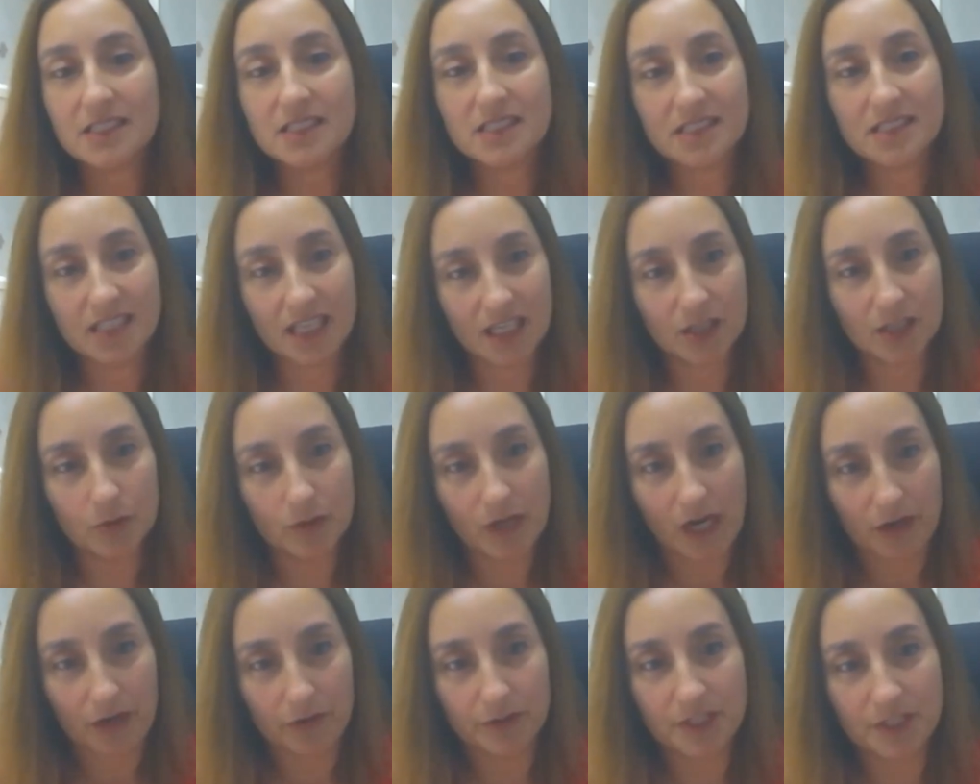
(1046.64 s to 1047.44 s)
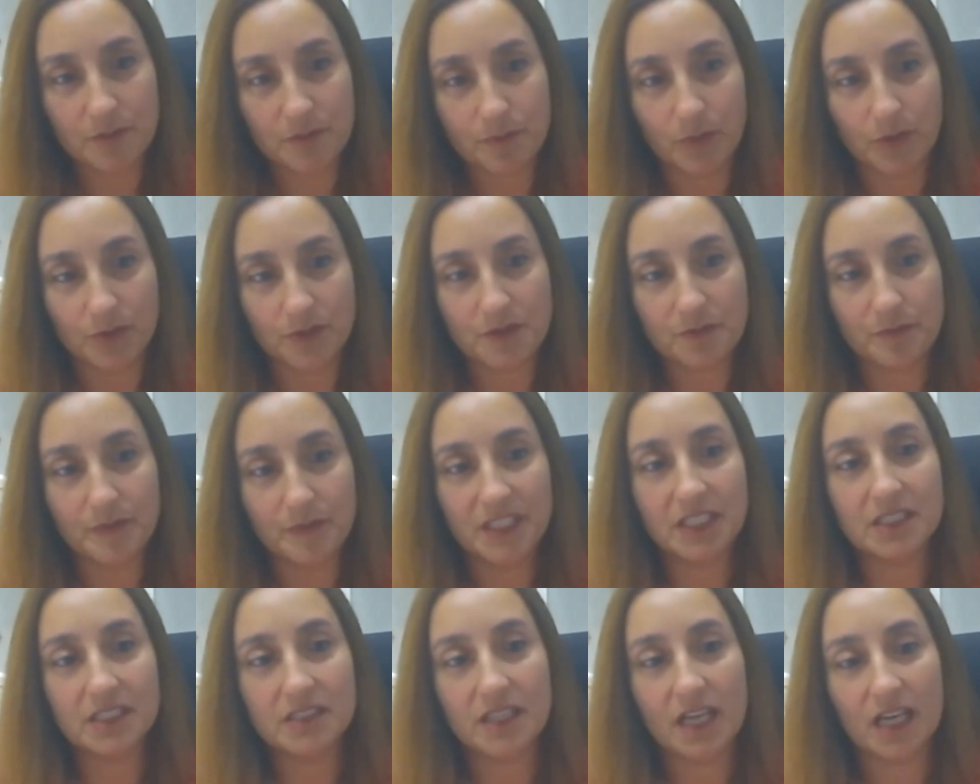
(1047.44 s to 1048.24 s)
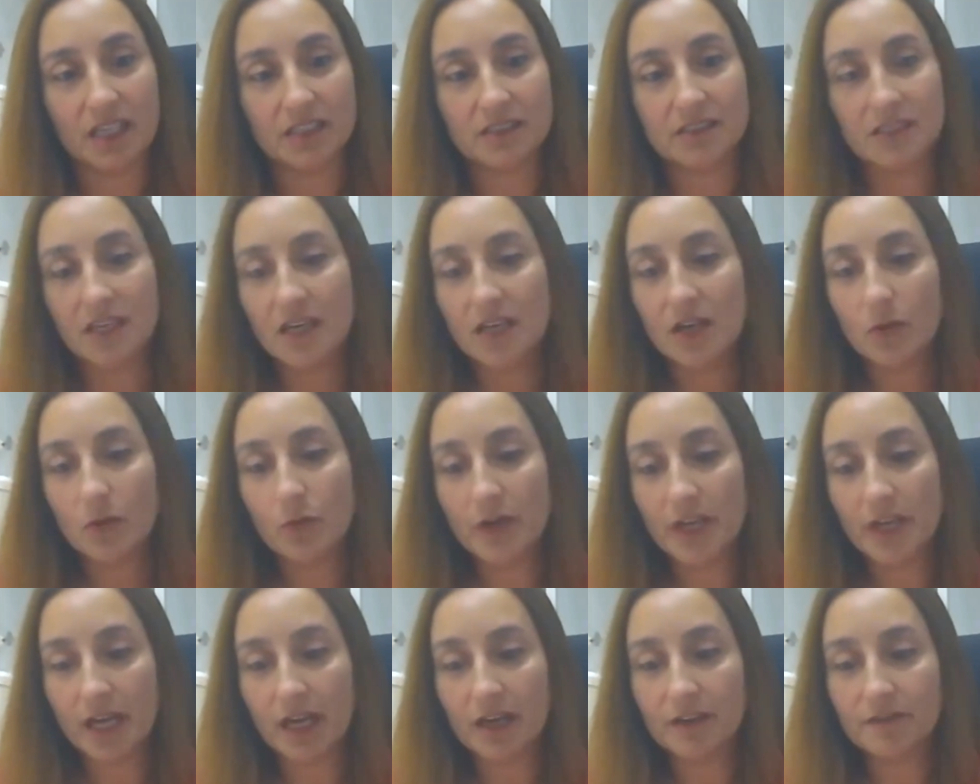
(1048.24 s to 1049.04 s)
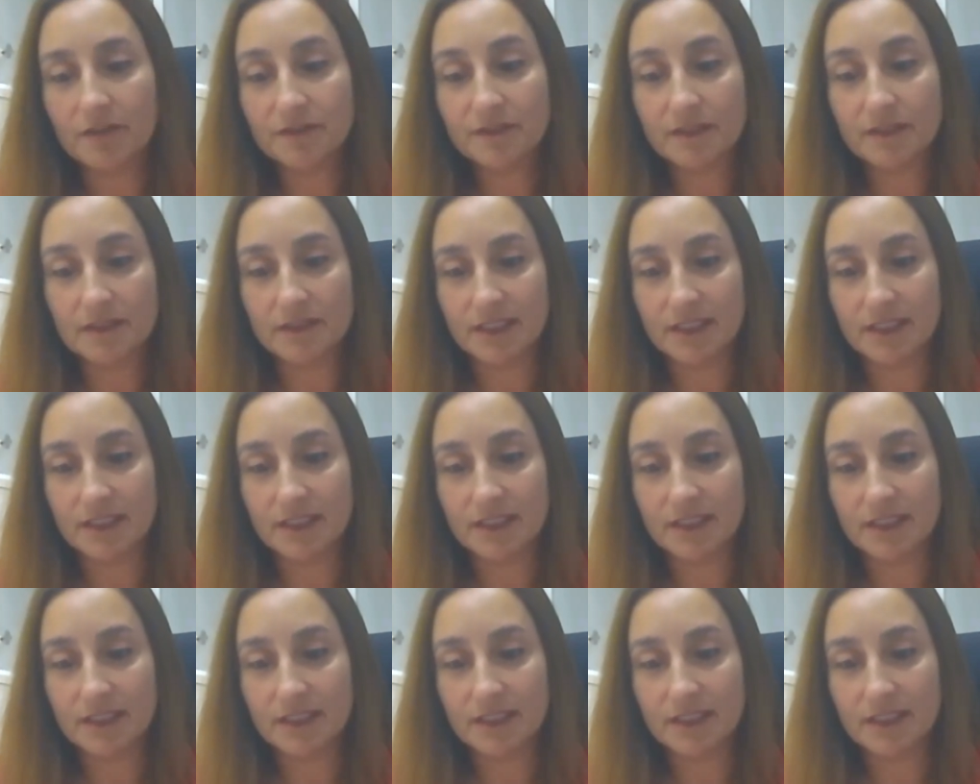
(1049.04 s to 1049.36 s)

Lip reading: cellular response, meaning that we have